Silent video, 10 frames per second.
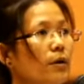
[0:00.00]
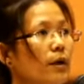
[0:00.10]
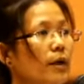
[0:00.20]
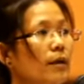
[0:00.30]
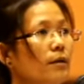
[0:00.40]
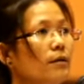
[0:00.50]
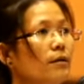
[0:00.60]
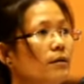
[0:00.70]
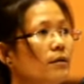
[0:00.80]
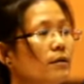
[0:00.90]
enough
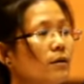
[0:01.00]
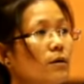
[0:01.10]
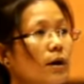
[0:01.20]
wages.